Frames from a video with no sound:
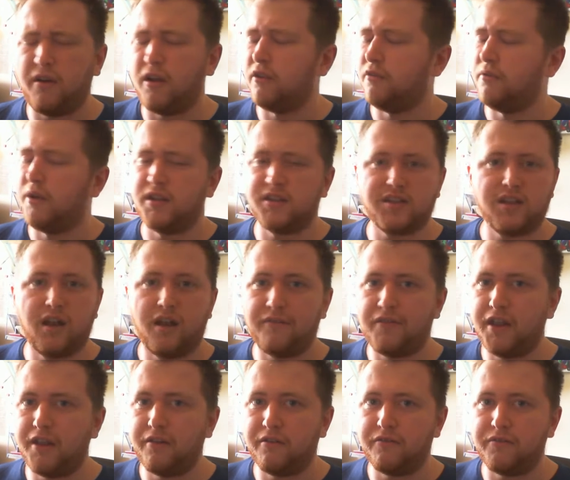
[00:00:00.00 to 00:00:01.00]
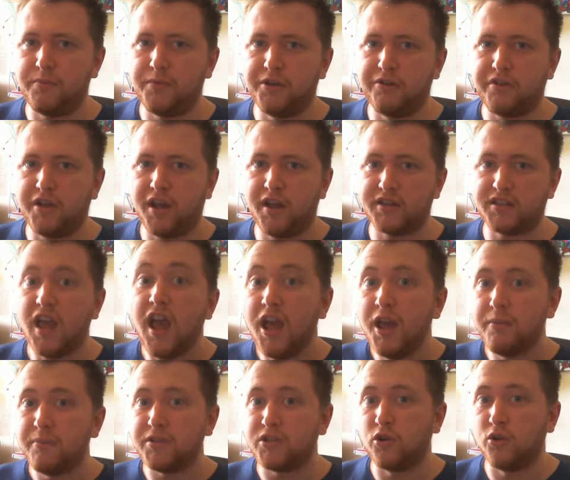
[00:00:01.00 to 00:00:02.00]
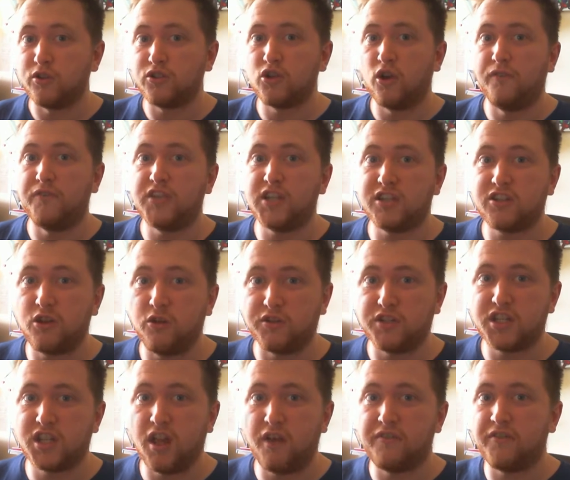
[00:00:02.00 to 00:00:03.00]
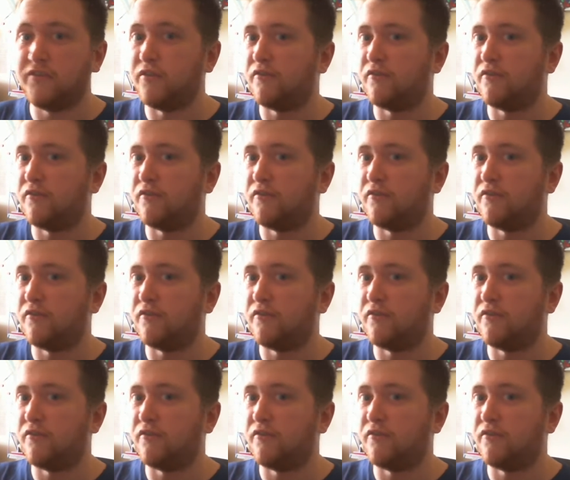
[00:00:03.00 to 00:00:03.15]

I always love hearing from you guys. Be sure to join the Discord server,